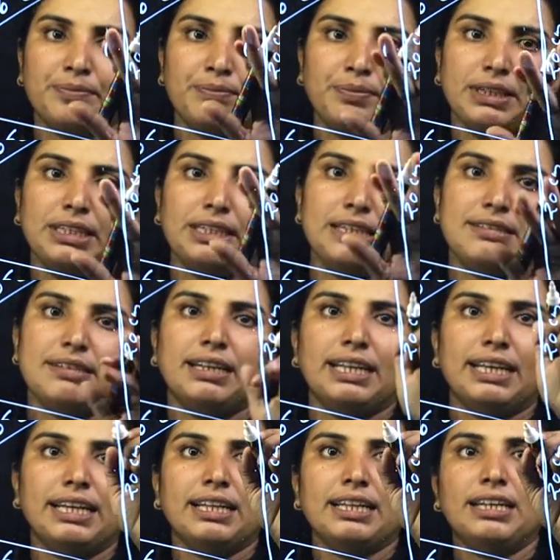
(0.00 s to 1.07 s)
We have to do this.
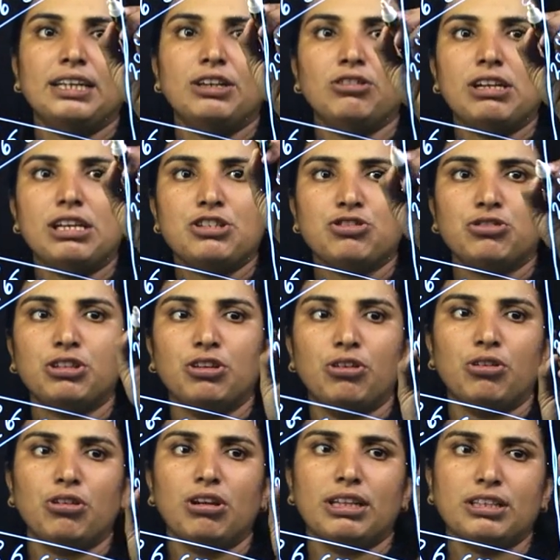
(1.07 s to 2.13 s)
We have to do this. We
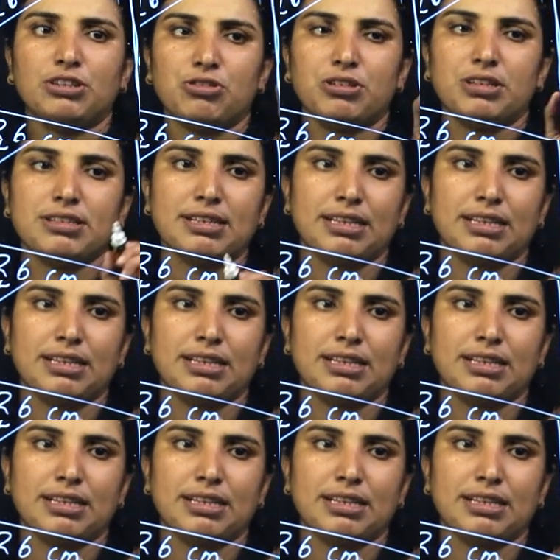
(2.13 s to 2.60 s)
have to do this.